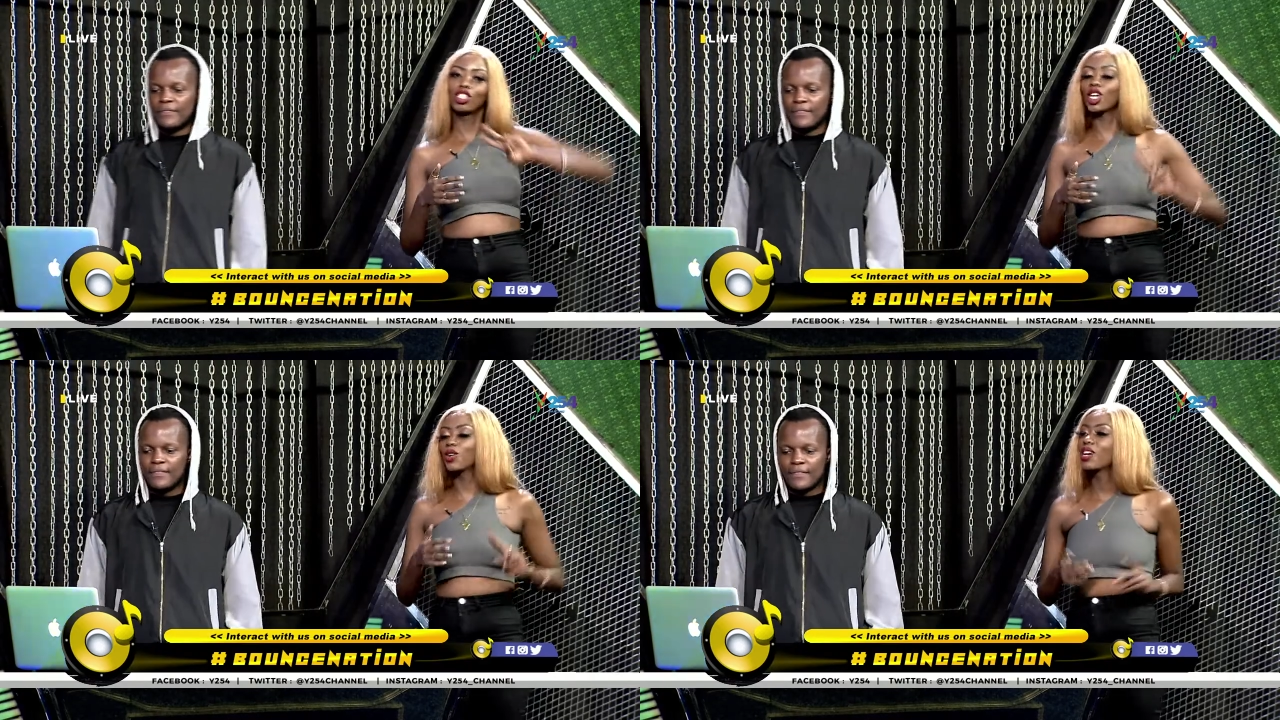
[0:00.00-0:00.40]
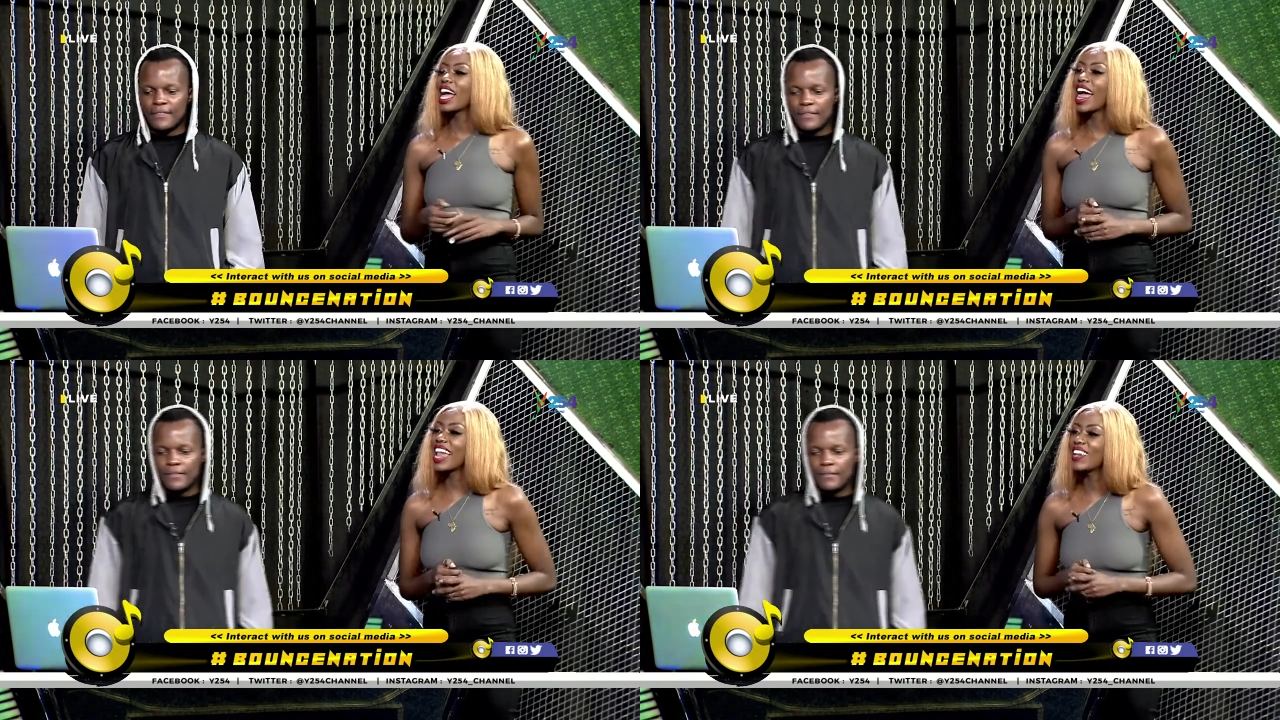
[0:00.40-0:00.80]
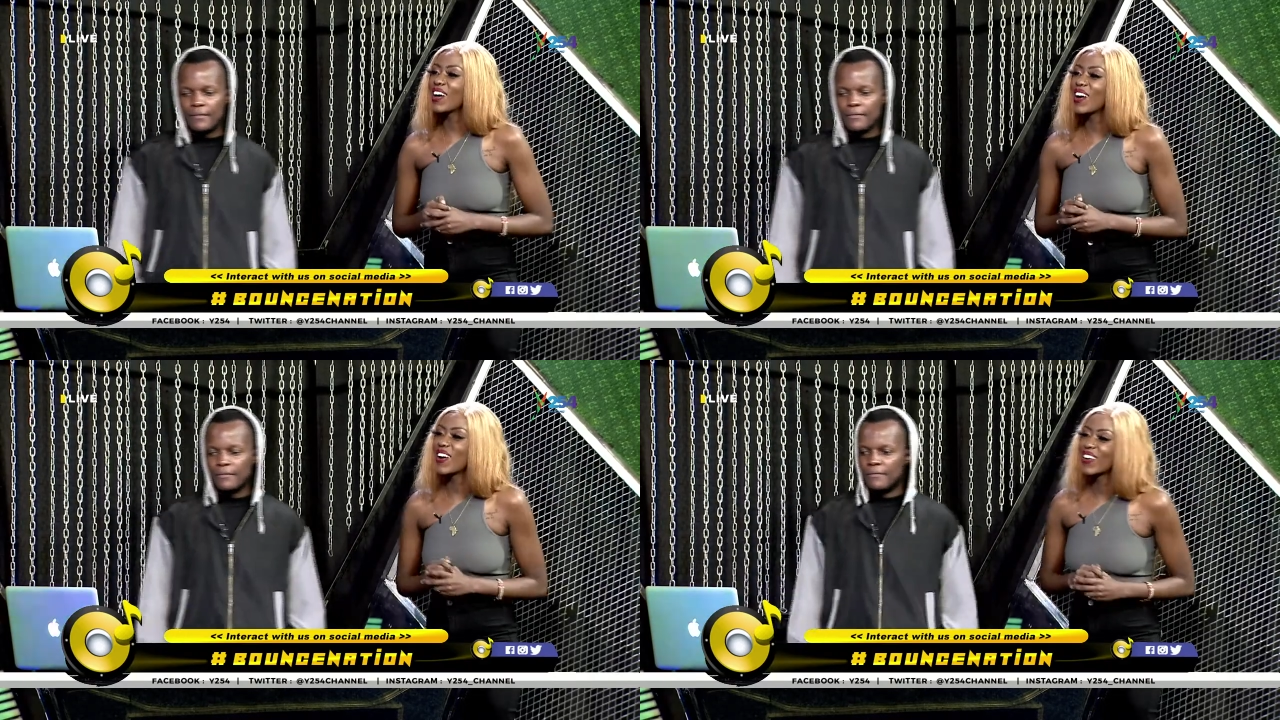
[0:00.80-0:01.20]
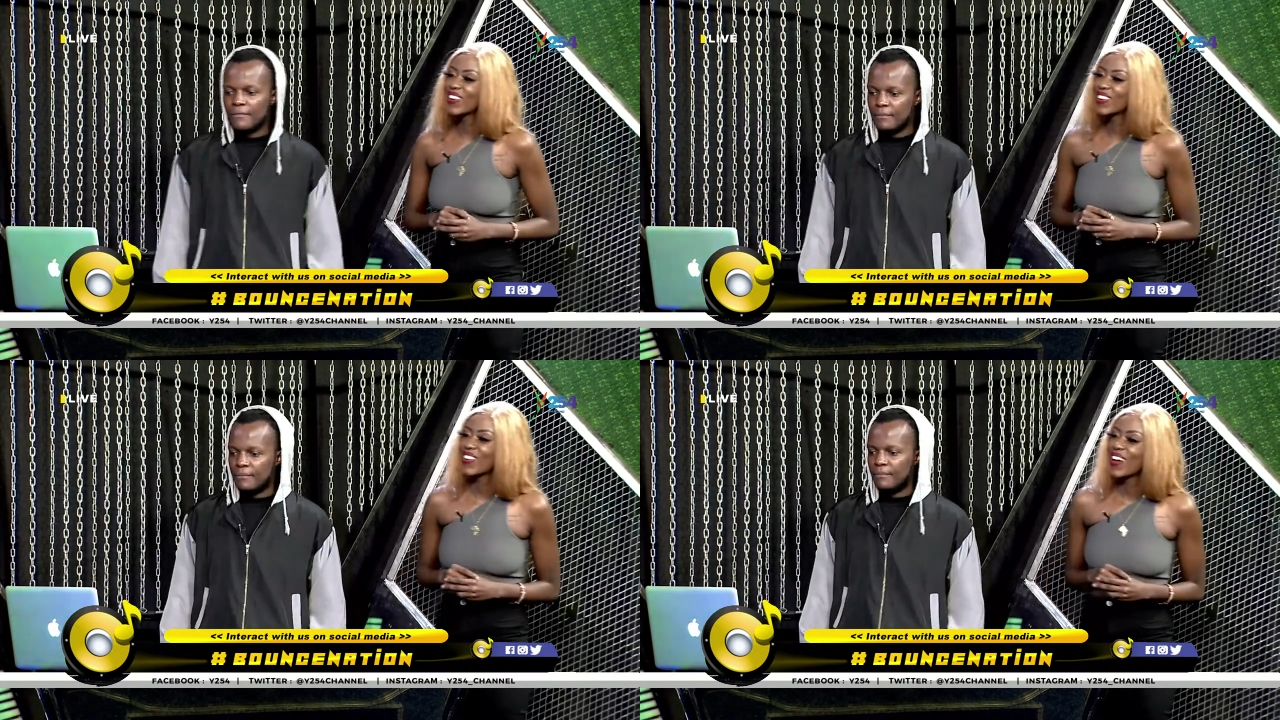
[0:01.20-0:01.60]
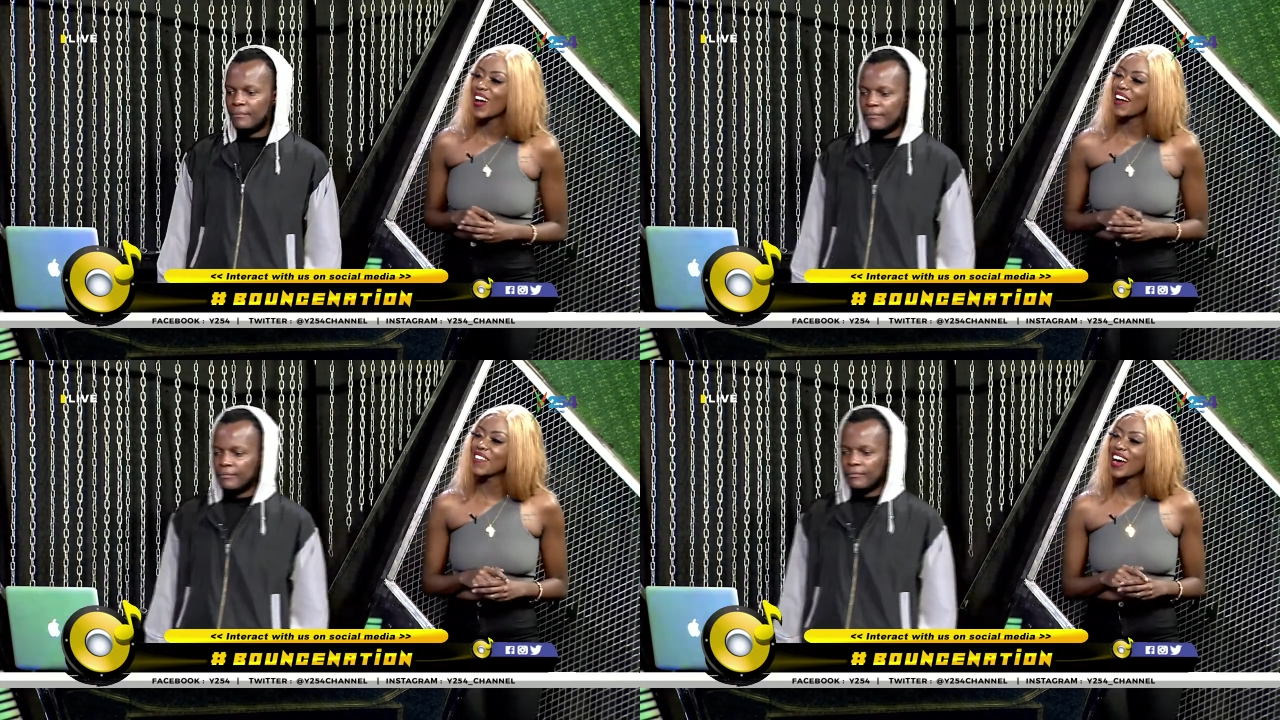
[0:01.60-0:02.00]
Speaker 1: 2. Hello. Hi.
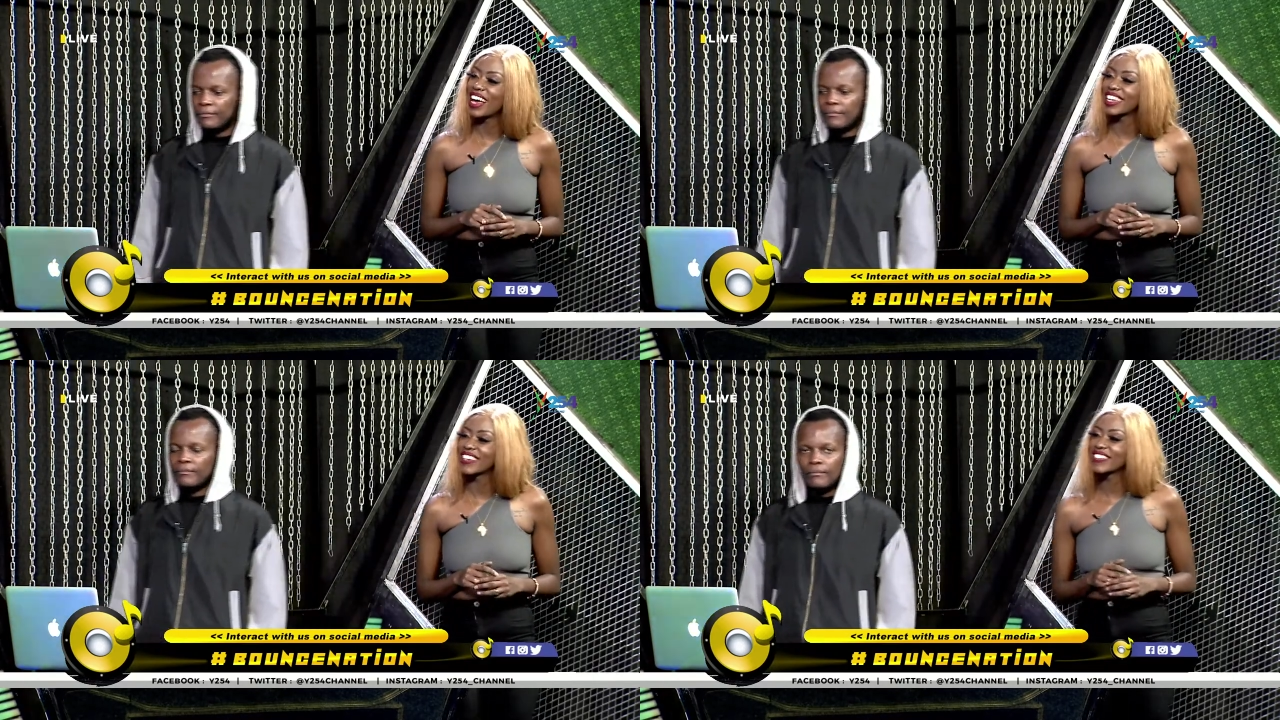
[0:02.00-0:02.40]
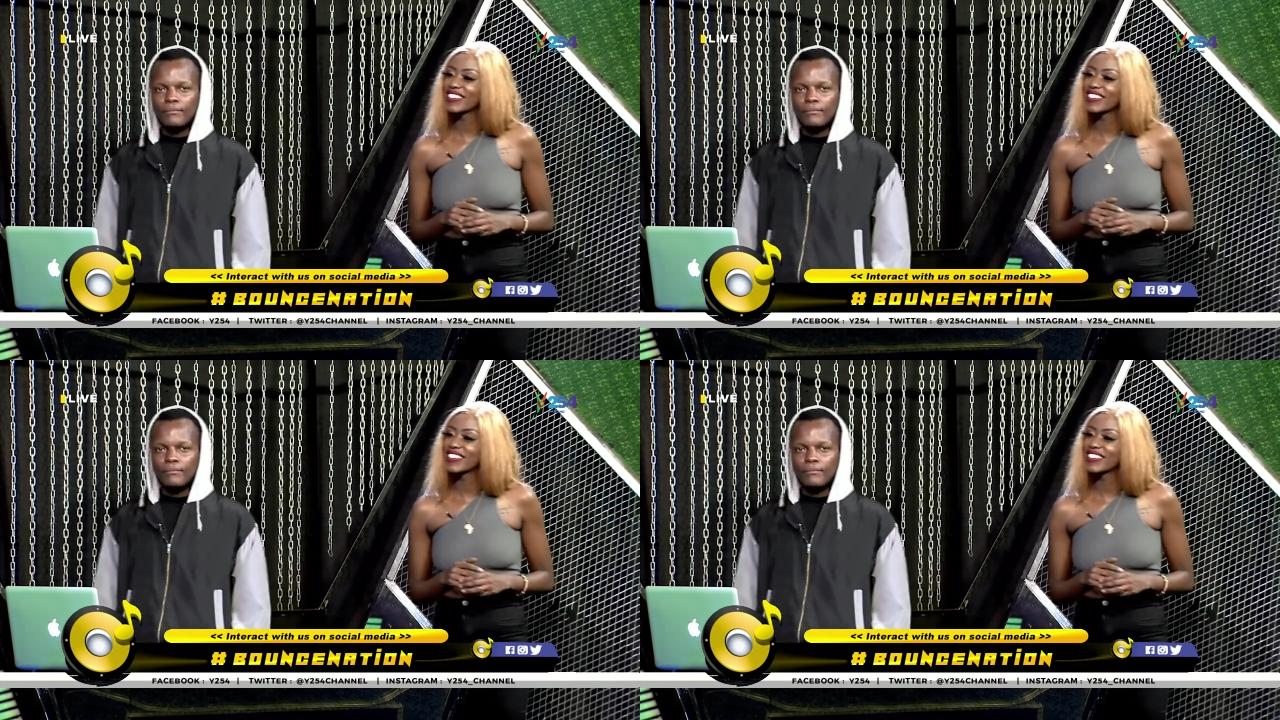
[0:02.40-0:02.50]
How are you?